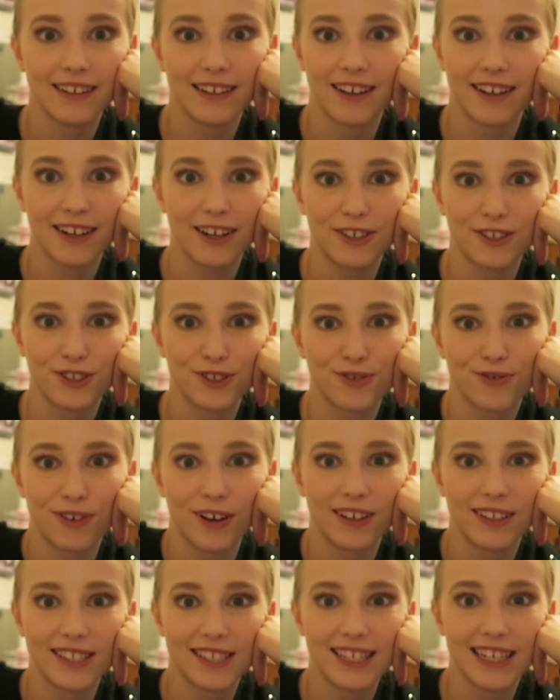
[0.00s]
like, I just
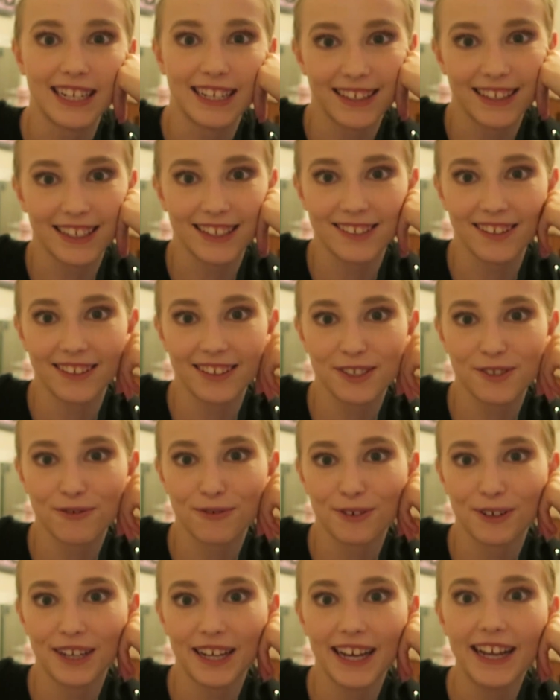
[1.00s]
find silly things like this
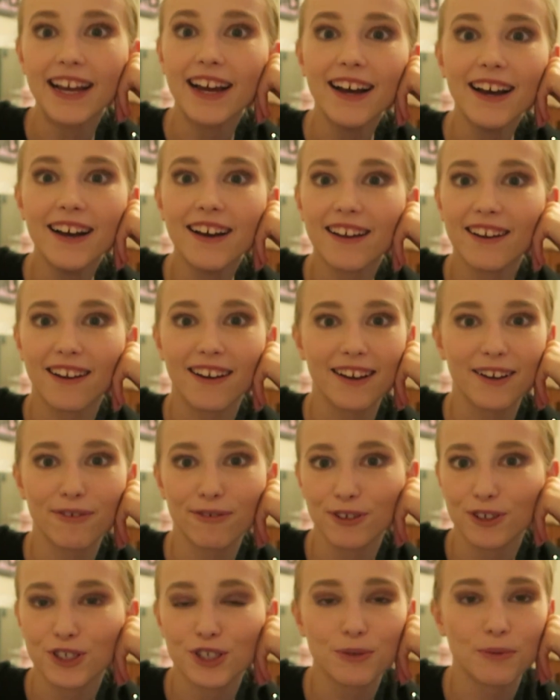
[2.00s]
funny. Like
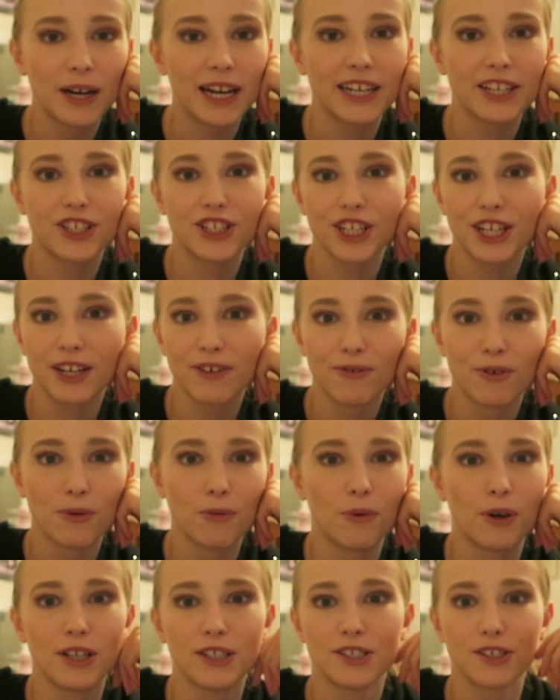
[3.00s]
Flushed Away, Chicken
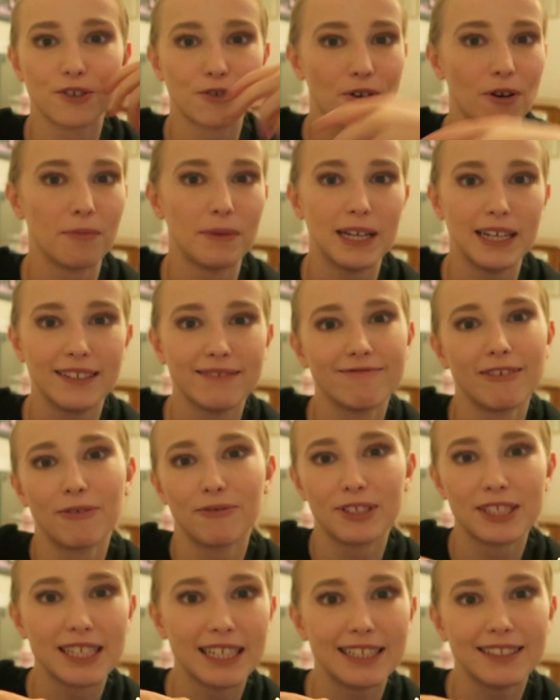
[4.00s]
Run, Wallace and Gromit.
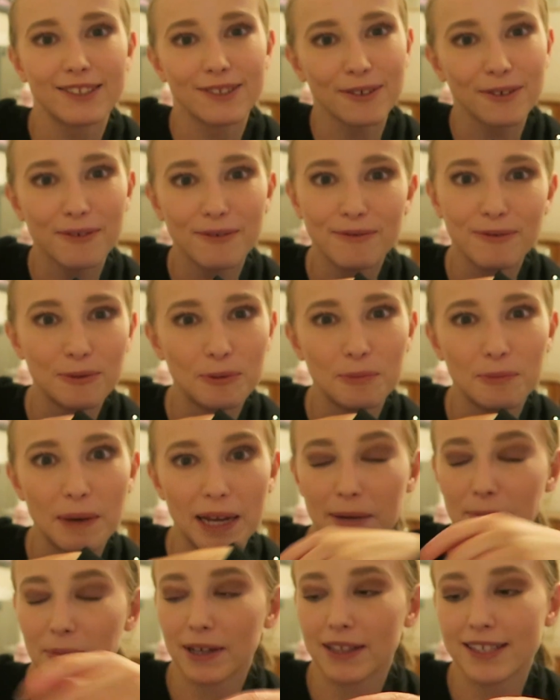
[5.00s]
Obviously it's
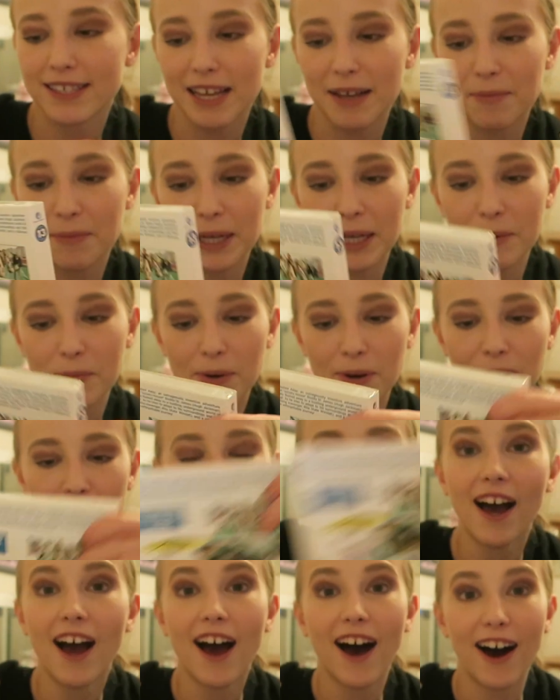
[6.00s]
made by the same
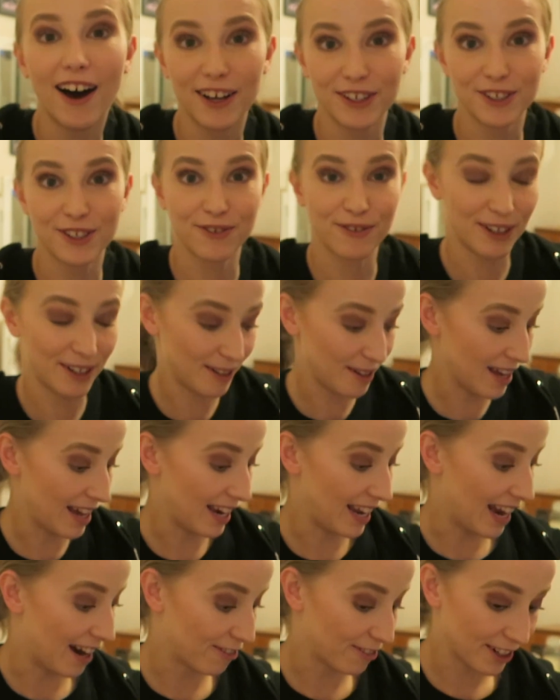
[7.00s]
people. I just find it
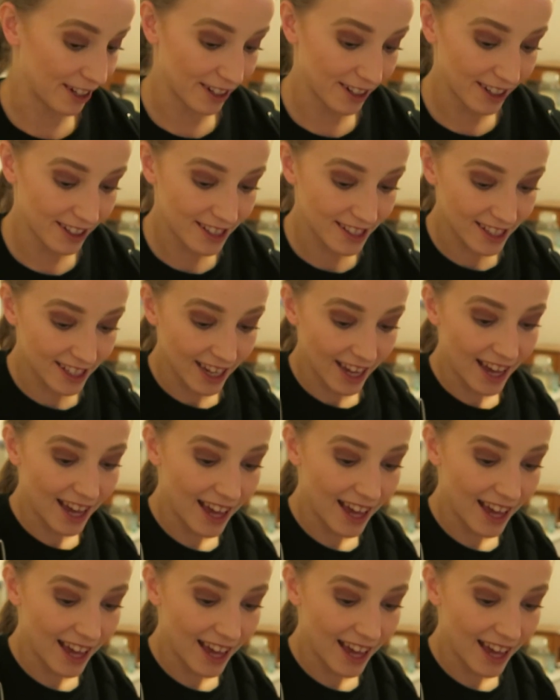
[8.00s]
hilarious.